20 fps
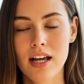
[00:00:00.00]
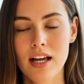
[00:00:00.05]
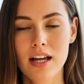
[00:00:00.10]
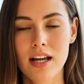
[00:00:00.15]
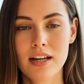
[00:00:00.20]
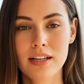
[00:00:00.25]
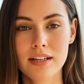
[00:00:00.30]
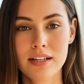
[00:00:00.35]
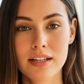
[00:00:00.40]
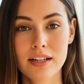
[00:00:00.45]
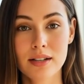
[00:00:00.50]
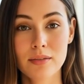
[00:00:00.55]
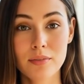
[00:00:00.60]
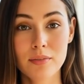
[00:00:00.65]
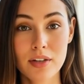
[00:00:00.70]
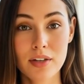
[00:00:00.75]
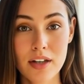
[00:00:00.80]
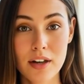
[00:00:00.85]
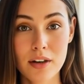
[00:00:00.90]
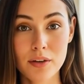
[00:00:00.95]
"Love you,
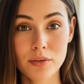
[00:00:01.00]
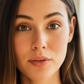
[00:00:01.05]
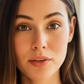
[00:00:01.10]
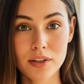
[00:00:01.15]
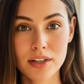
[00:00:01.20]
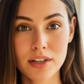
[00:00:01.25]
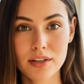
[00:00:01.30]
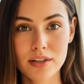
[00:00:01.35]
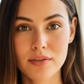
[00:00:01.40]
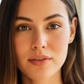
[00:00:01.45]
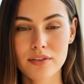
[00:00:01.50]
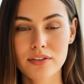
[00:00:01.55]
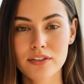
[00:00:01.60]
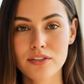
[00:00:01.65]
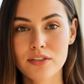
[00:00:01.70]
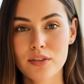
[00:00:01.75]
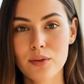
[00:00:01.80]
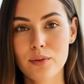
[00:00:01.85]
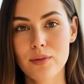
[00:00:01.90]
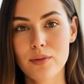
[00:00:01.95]
Mama,"
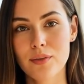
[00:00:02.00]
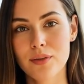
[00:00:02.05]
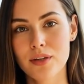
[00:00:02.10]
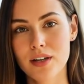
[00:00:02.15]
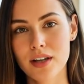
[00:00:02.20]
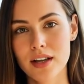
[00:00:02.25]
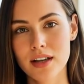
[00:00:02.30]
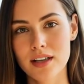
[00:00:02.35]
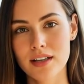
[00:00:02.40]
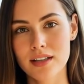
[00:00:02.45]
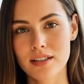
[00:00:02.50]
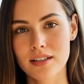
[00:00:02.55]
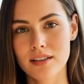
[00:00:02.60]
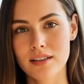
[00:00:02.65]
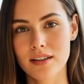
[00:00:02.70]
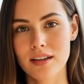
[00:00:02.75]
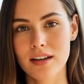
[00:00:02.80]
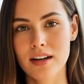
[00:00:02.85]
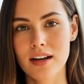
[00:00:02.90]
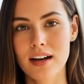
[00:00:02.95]
she murmured
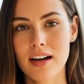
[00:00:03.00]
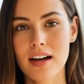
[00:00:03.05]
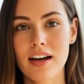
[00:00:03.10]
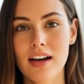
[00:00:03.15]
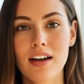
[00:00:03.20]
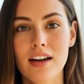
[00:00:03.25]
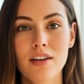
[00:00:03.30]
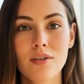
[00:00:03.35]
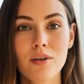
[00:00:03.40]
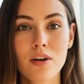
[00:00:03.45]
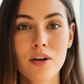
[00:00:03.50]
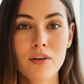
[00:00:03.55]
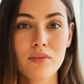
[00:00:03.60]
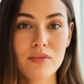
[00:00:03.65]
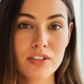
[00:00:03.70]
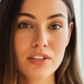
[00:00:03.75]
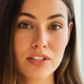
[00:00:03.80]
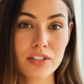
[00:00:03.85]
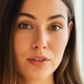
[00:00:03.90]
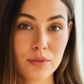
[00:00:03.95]
sleepily.
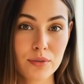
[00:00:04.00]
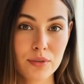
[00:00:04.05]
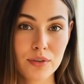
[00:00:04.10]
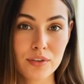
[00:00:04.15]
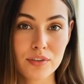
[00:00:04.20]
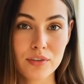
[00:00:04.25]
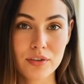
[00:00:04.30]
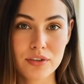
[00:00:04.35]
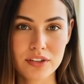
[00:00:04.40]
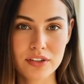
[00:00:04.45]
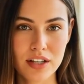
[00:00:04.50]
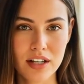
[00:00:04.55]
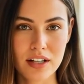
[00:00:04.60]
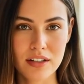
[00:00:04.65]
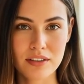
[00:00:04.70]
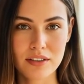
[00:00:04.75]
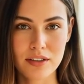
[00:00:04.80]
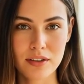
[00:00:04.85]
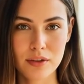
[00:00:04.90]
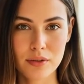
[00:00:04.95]
"Love you
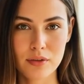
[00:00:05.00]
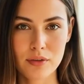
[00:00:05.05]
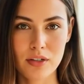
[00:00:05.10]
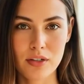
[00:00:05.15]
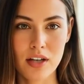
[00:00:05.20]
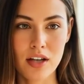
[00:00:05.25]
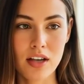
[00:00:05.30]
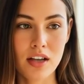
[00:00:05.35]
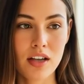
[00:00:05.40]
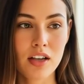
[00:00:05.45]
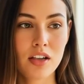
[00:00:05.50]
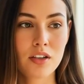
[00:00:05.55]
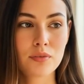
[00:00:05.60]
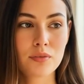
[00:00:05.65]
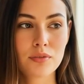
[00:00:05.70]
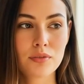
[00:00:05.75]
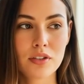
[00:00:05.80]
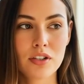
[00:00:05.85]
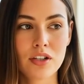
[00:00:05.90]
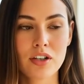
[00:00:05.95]
more," I
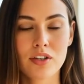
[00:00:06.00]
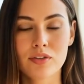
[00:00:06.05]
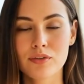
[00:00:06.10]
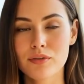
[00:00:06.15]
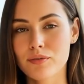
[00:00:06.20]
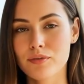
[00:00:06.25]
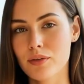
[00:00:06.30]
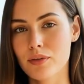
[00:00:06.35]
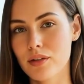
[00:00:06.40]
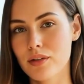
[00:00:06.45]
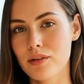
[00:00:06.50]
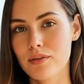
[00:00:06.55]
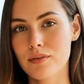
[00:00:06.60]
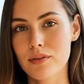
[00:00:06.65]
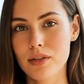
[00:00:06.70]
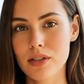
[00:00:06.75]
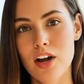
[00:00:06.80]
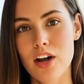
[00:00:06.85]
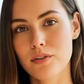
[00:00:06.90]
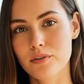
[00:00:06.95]
whispered, making
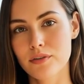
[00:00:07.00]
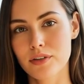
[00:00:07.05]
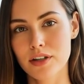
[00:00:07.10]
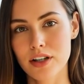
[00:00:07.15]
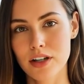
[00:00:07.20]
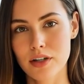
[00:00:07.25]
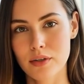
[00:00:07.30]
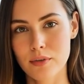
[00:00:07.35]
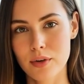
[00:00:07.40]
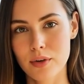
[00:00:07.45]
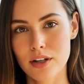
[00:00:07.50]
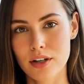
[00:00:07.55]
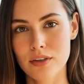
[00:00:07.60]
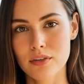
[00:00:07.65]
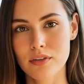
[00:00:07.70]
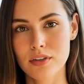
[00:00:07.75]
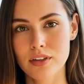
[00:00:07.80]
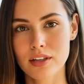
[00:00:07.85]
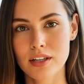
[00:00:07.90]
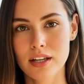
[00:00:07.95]
my decision.
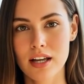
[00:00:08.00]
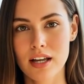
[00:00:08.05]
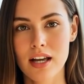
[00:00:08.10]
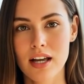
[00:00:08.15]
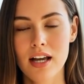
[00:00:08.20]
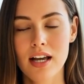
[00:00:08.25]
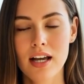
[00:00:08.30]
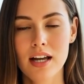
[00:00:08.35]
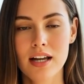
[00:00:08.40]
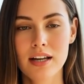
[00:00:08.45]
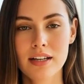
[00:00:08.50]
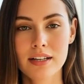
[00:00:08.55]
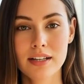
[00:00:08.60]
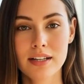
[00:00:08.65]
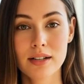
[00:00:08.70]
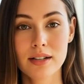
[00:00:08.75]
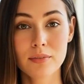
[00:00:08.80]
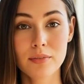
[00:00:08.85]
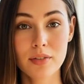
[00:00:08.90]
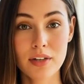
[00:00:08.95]
2
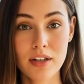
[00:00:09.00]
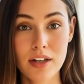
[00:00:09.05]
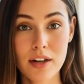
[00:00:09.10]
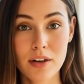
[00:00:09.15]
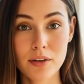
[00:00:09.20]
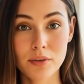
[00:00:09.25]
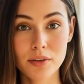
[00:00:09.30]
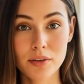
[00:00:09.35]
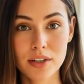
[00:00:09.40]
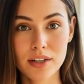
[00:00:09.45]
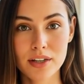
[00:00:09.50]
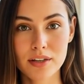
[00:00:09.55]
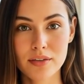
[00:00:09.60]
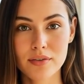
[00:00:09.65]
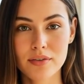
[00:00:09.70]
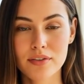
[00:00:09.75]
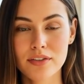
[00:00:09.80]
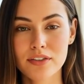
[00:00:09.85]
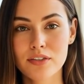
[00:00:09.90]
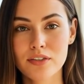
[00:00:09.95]
days later,
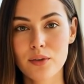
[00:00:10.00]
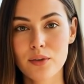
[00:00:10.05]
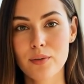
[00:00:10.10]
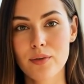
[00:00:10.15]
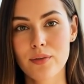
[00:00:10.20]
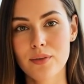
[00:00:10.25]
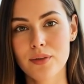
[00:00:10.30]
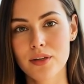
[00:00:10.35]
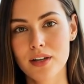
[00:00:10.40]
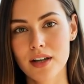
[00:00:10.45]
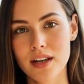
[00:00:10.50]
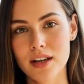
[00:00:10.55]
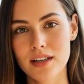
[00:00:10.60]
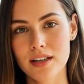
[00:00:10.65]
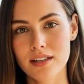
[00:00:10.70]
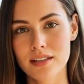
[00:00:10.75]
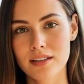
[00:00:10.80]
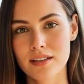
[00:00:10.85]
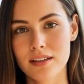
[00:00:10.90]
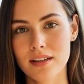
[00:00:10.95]
Martha collapsed
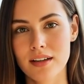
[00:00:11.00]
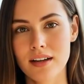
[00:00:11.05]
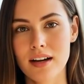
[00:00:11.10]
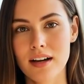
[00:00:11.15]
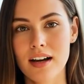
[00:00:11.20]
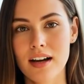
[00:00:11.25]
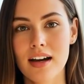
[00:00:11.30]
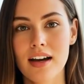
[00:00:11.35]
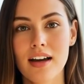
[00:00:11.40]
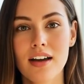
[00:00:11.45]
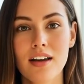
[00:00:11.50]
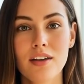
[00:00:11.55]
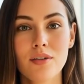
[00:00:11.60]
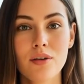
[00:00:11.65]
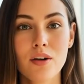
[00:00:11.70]
while making bread.